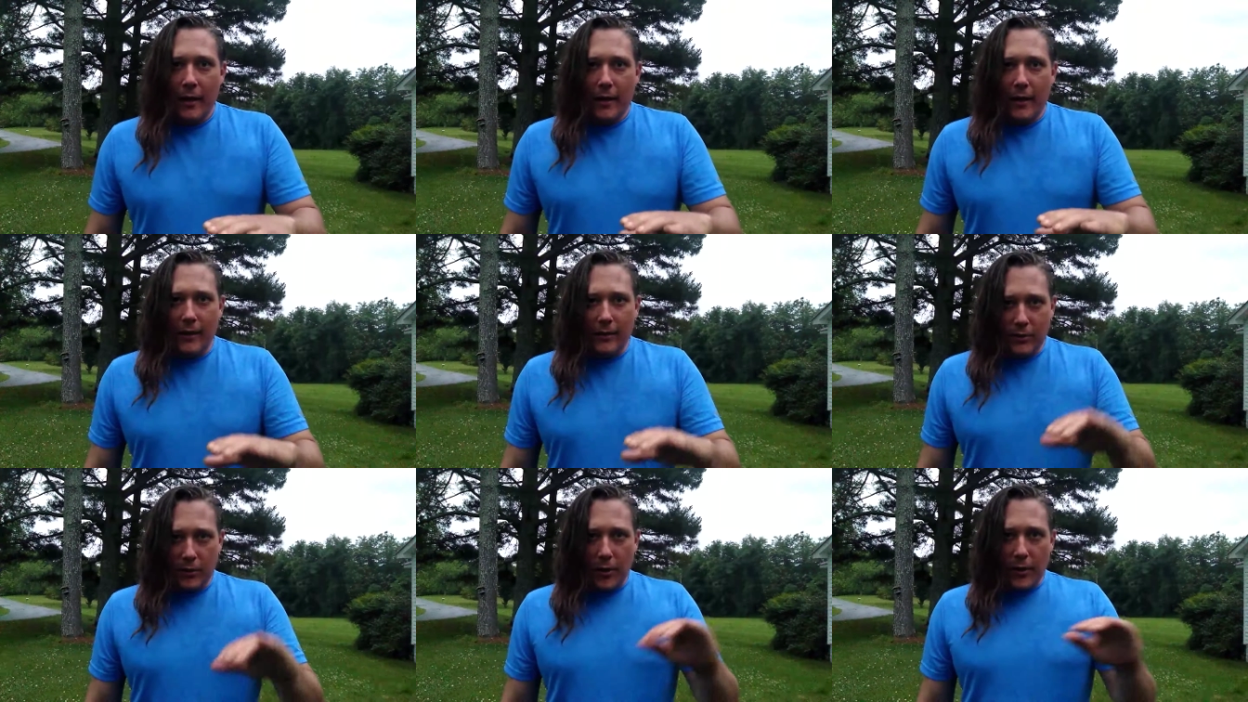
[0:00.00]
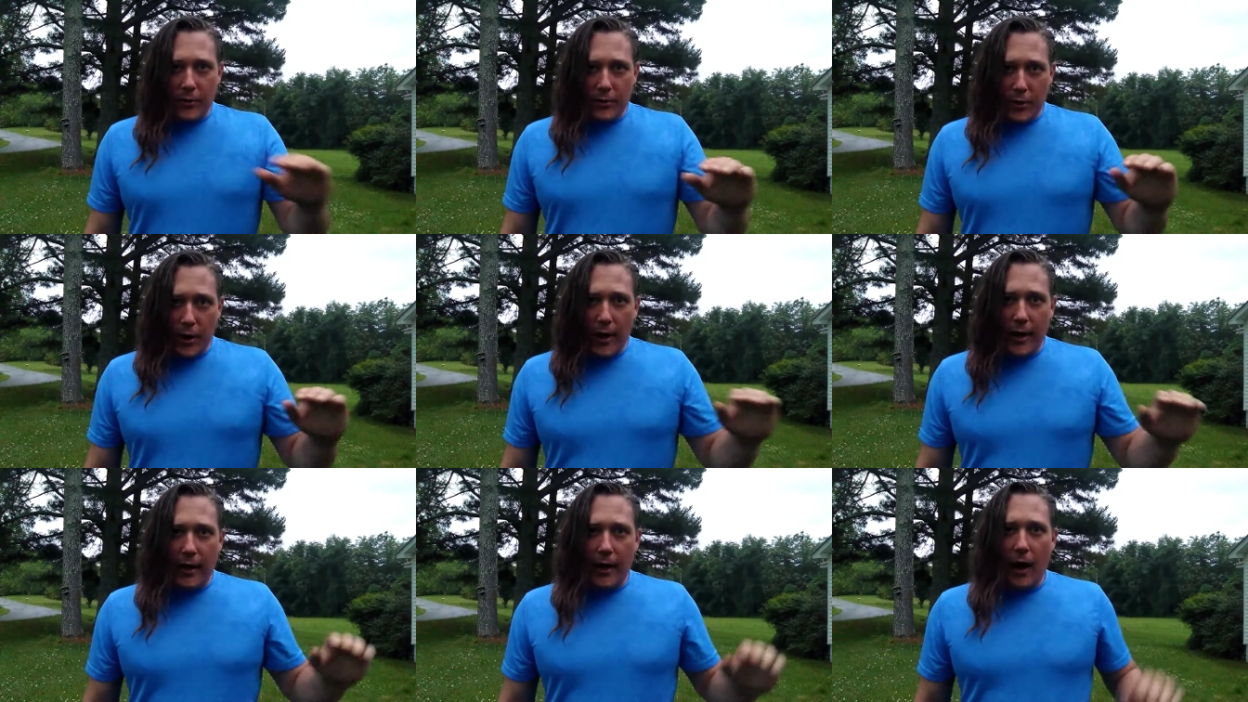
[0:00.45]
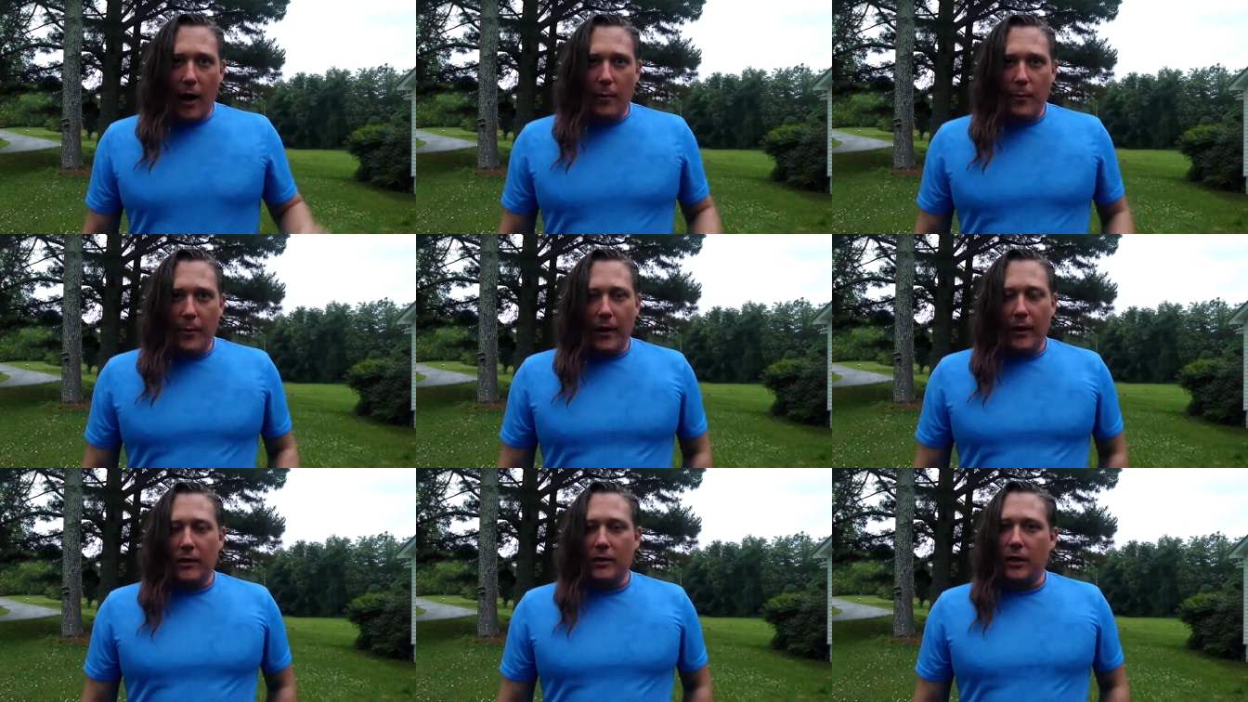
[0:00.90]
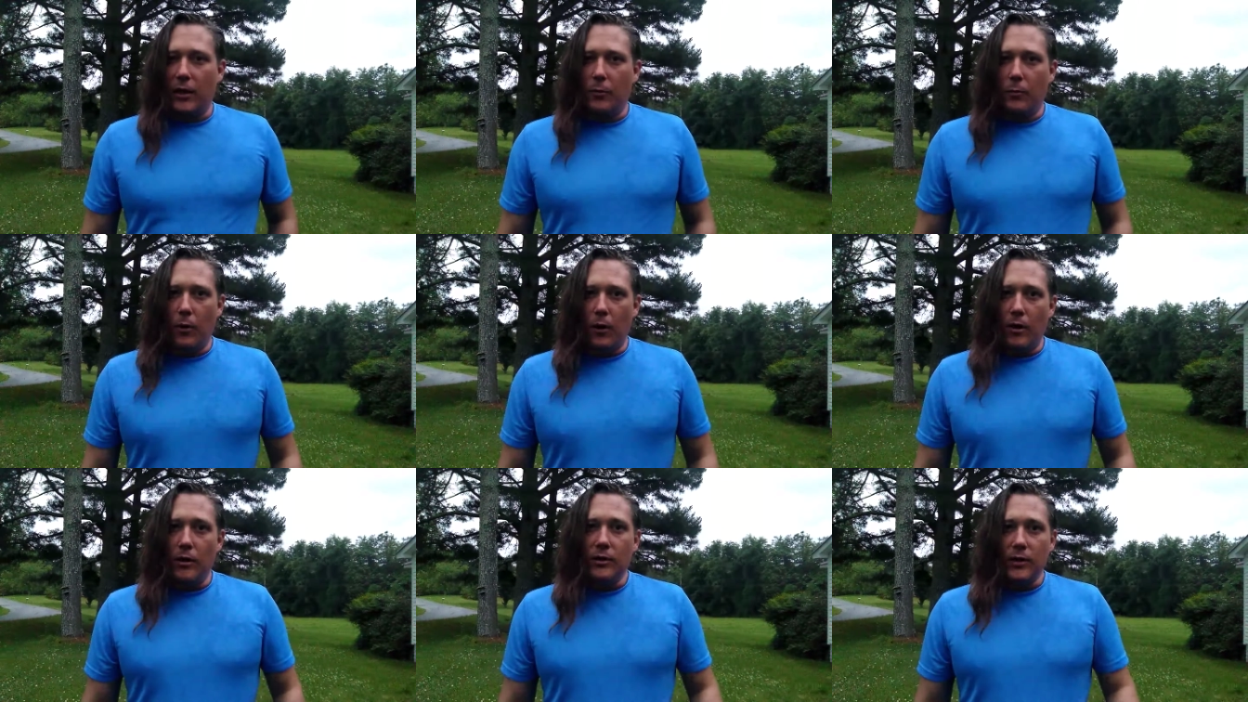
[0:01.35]
they started training our military
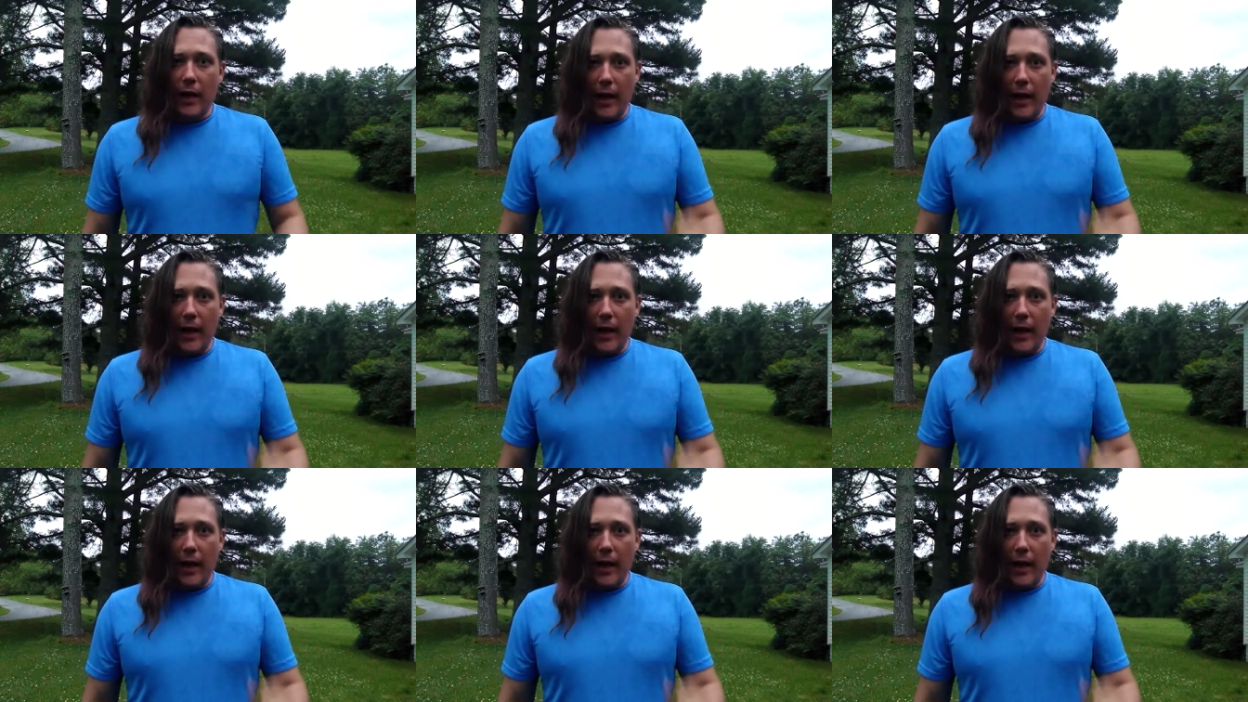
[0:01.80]
worse.